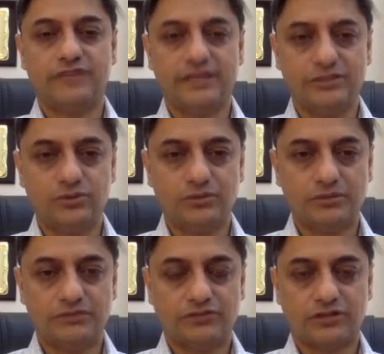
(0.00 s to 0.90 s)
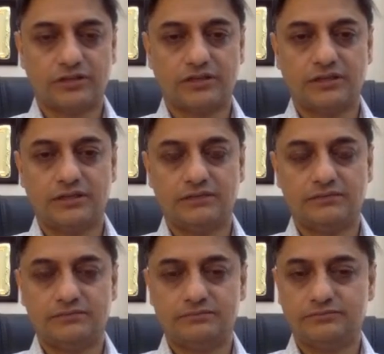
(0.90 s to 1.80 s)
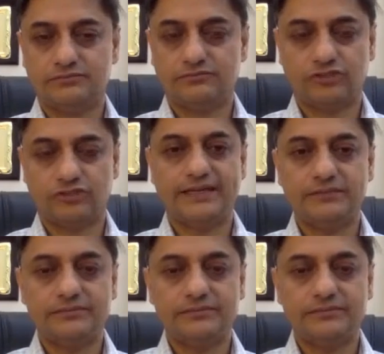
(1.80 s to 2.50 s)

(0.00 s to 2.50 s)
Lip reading: very doable for India.